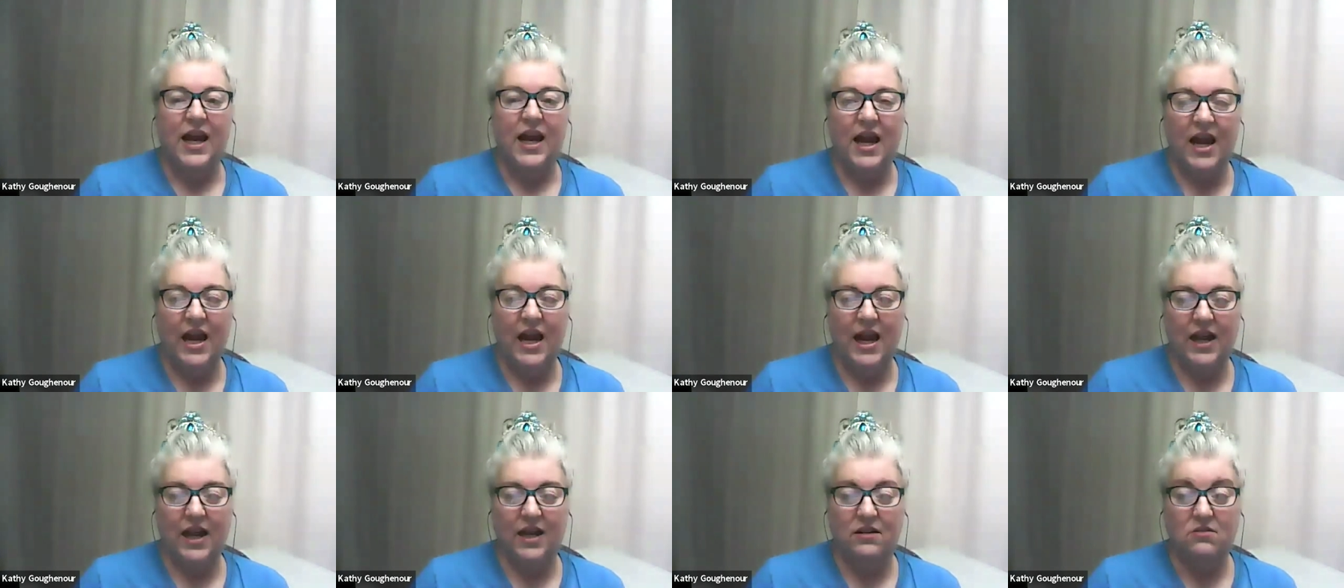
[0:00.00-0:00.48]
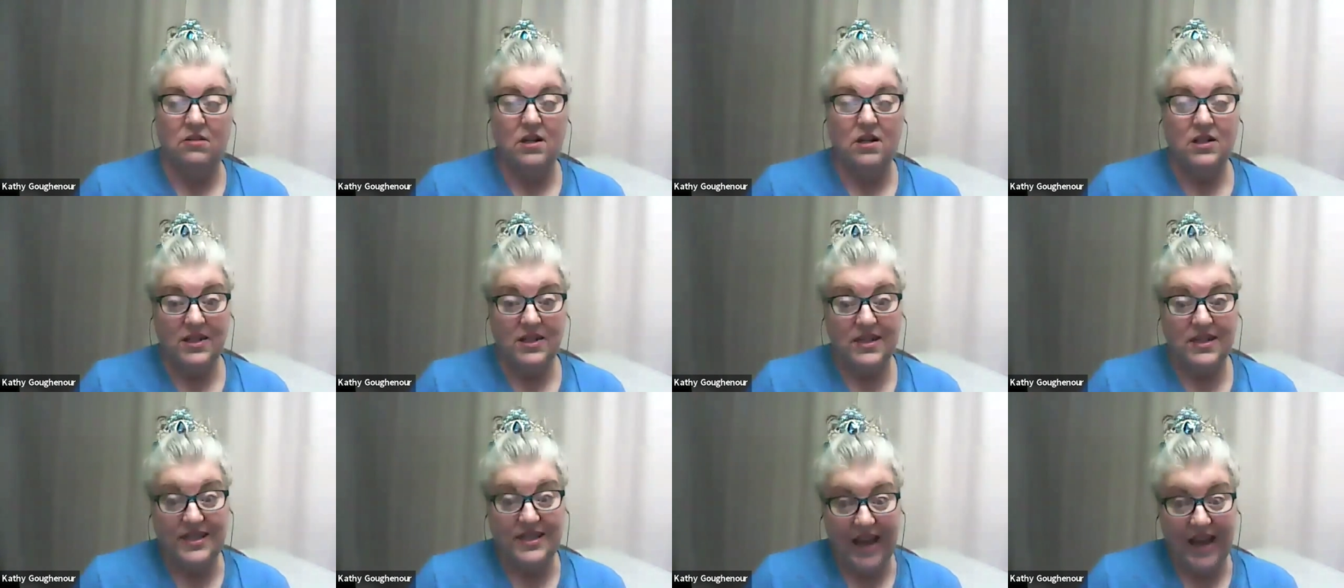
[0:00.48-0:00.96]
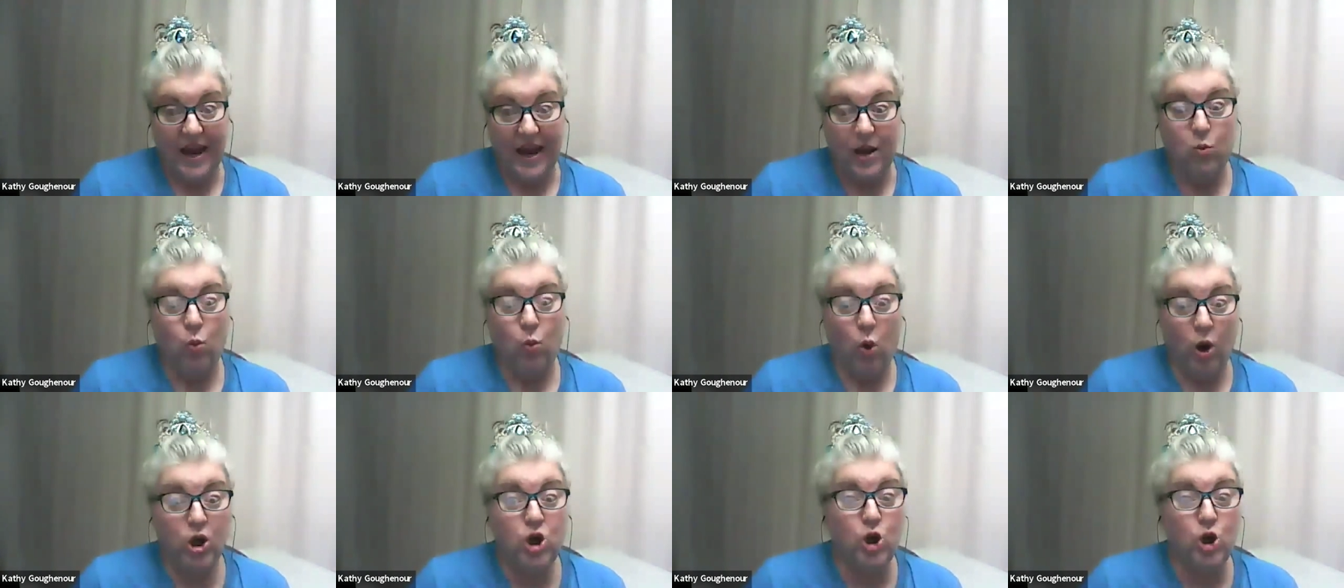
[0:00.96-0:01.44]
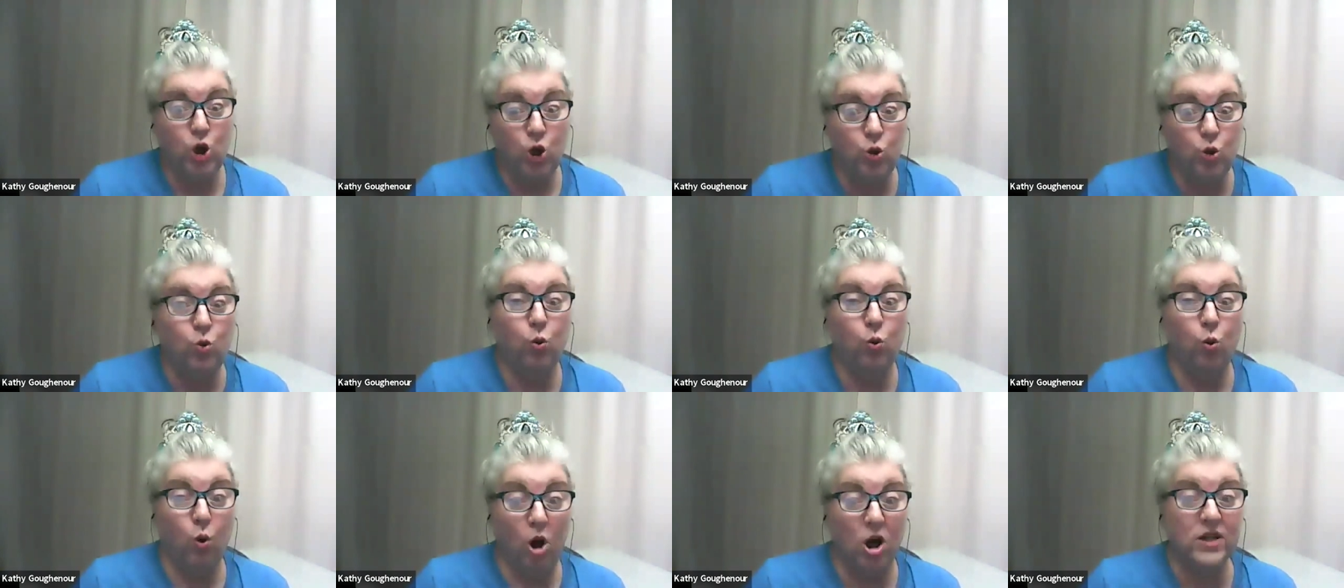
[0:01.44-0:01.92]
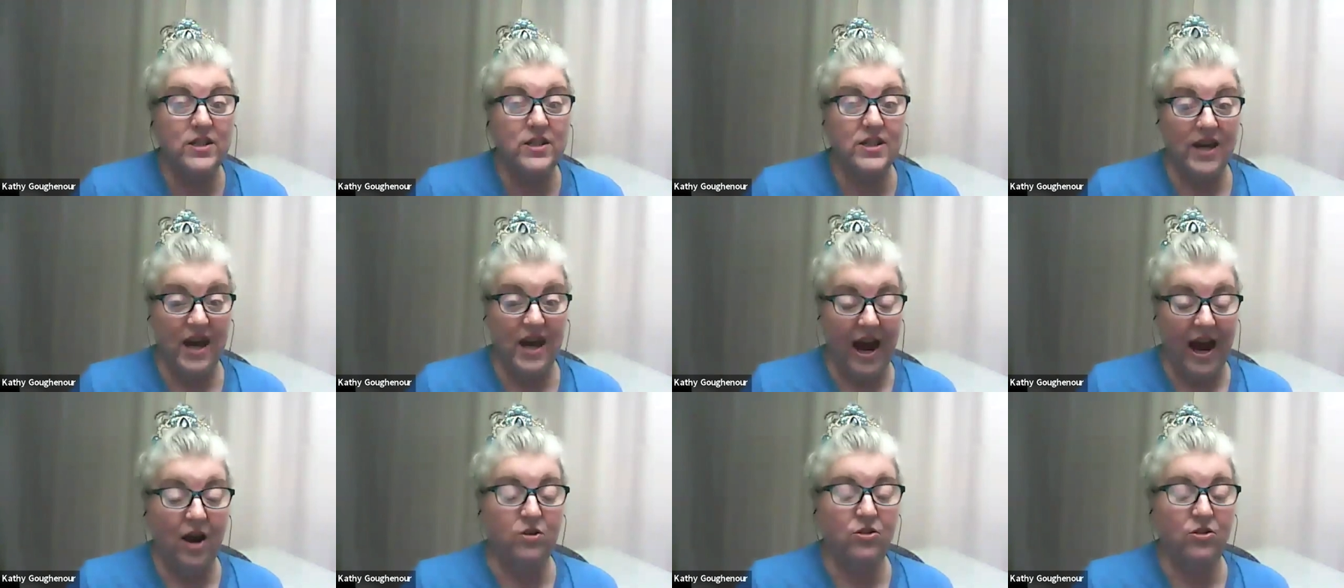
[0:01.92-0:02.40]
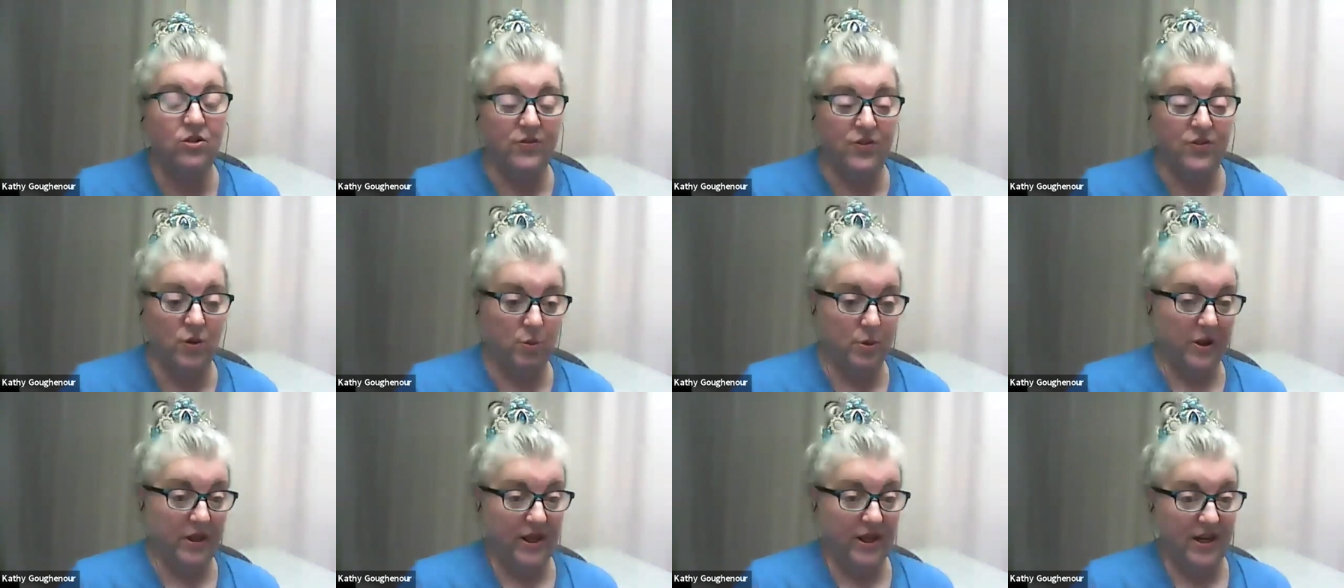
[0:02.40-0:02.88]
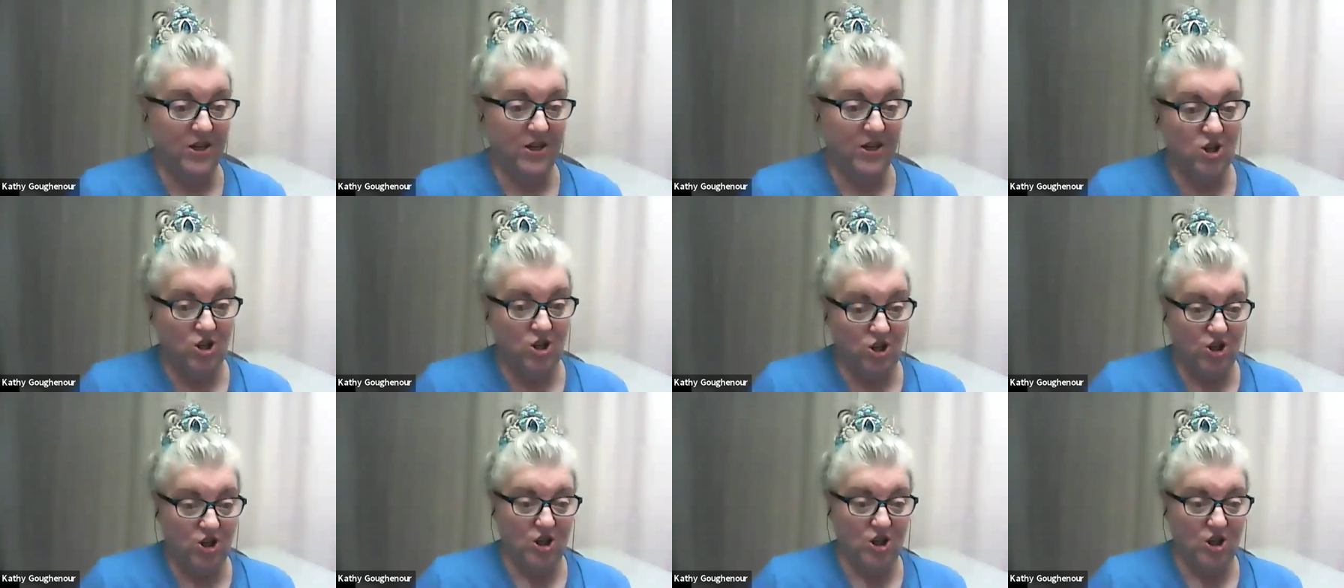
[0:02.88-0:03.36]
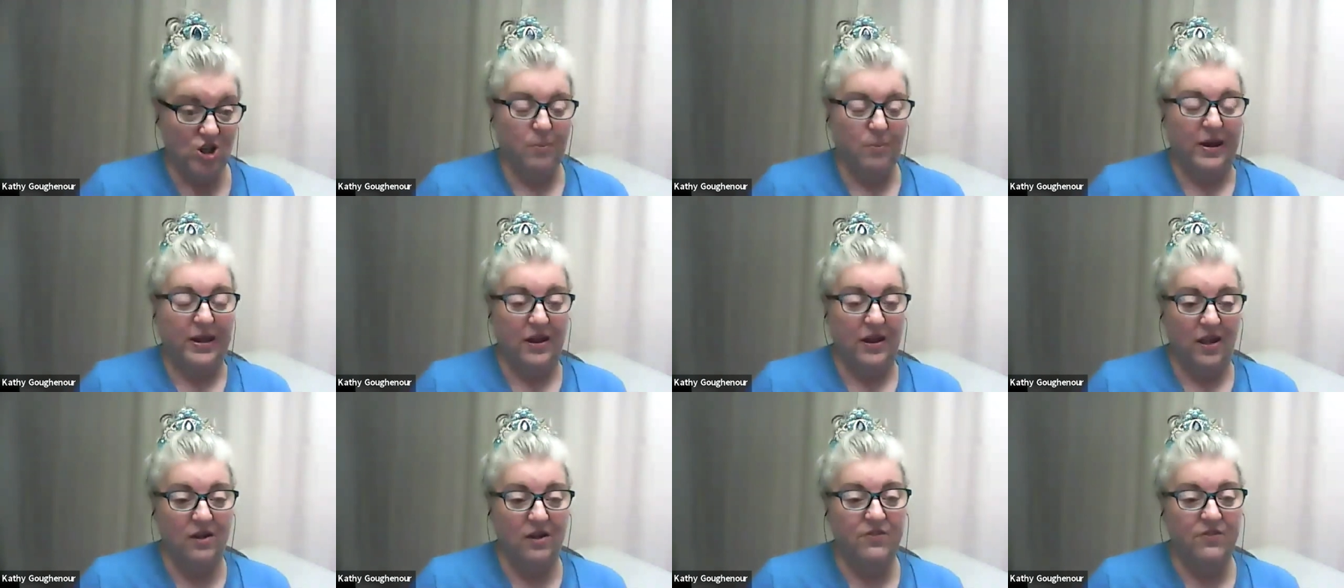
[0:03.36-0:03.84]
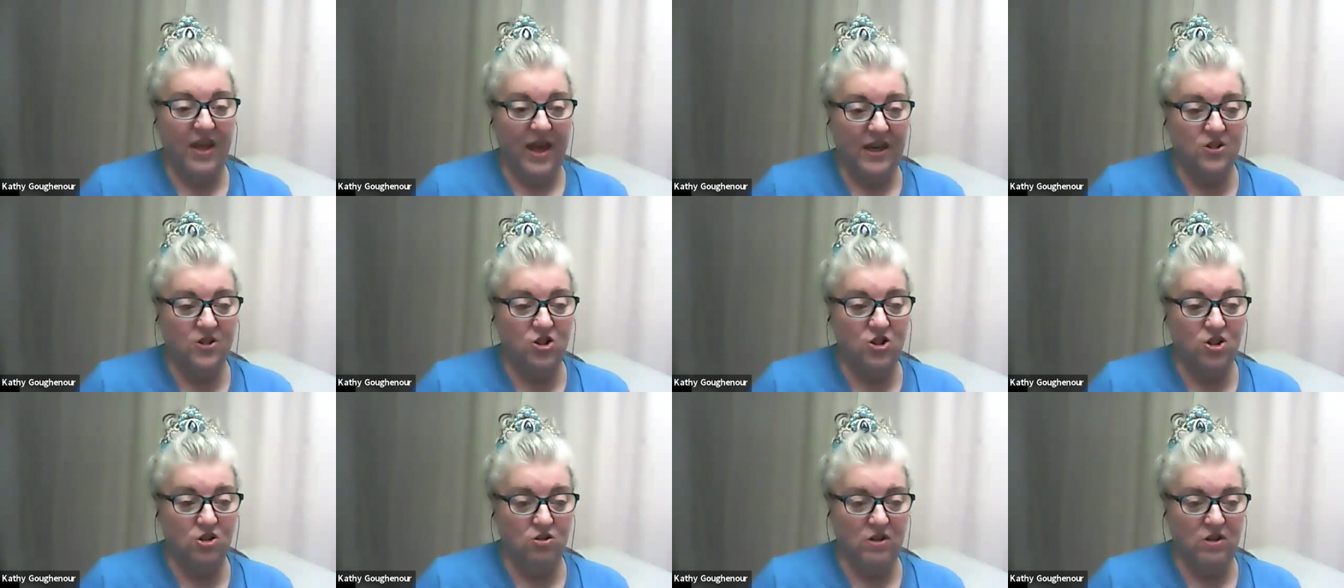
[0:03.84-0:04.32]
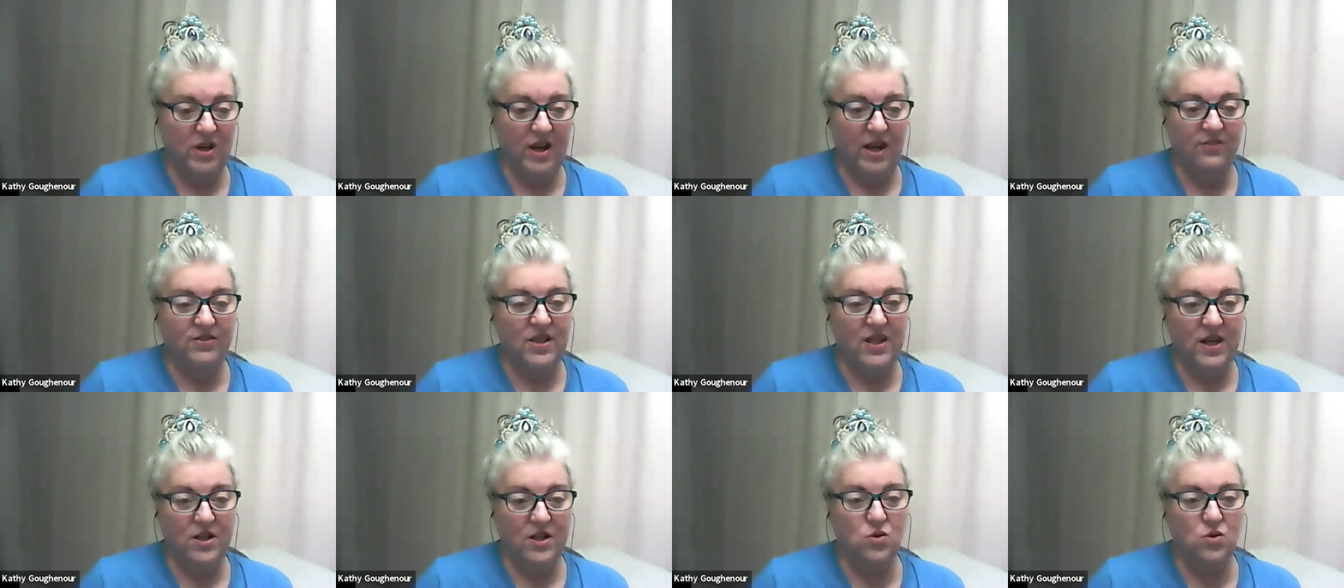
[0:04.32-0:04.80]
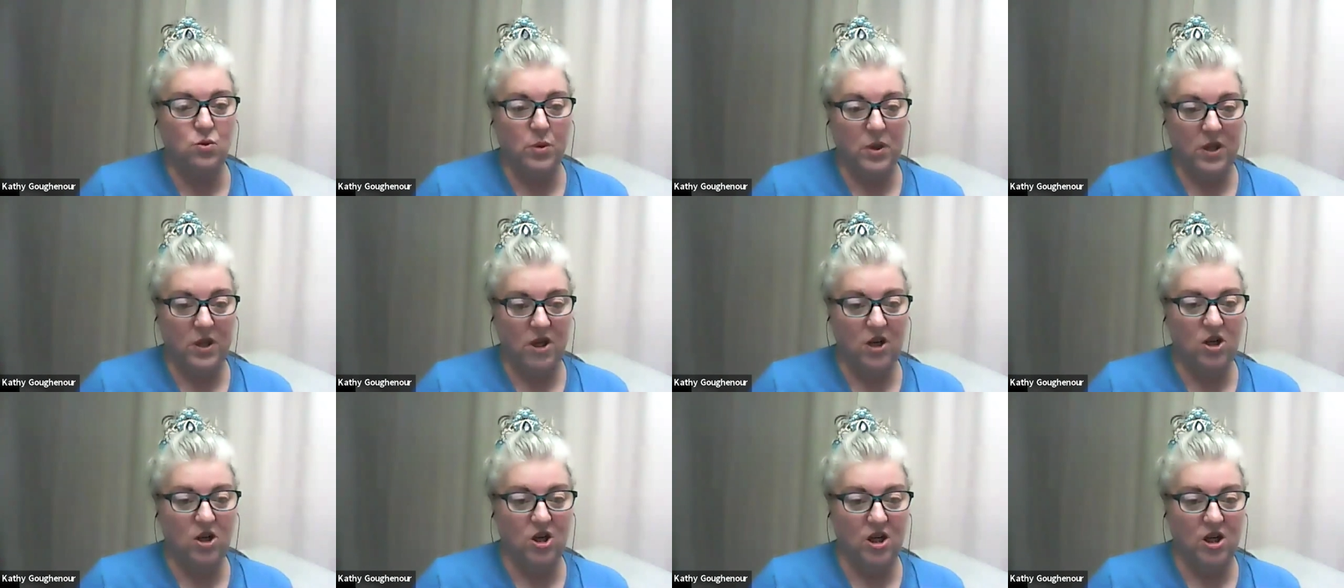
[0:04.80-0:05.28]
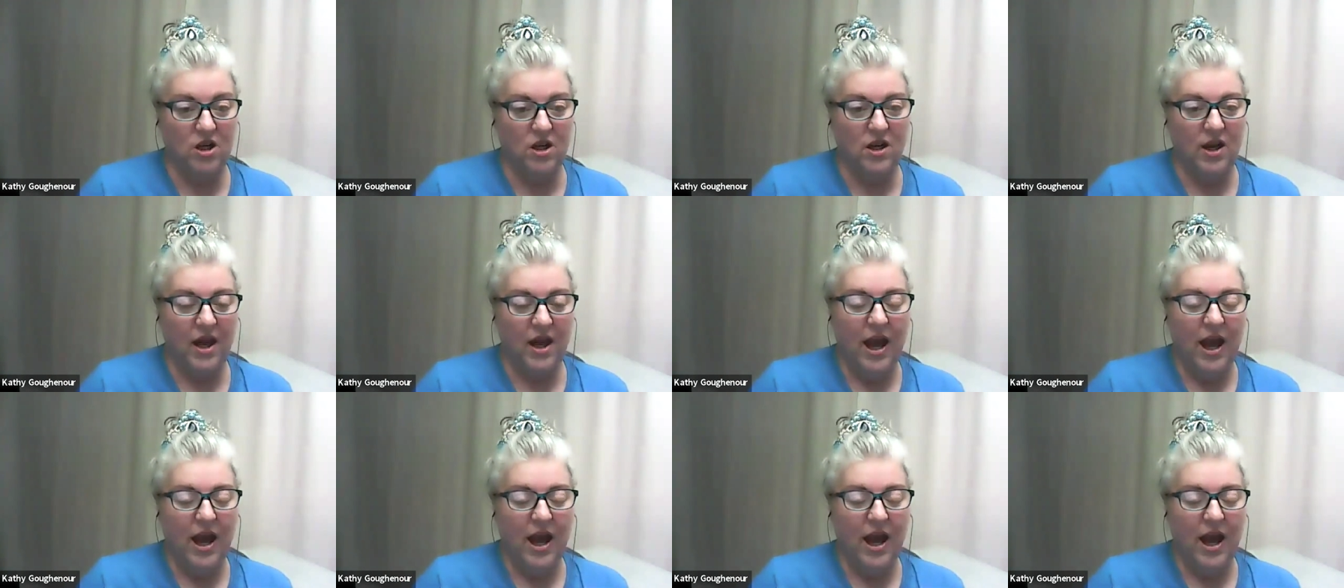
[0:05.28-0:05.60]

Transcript: and say what you want out of the relationship i love that too david that's really good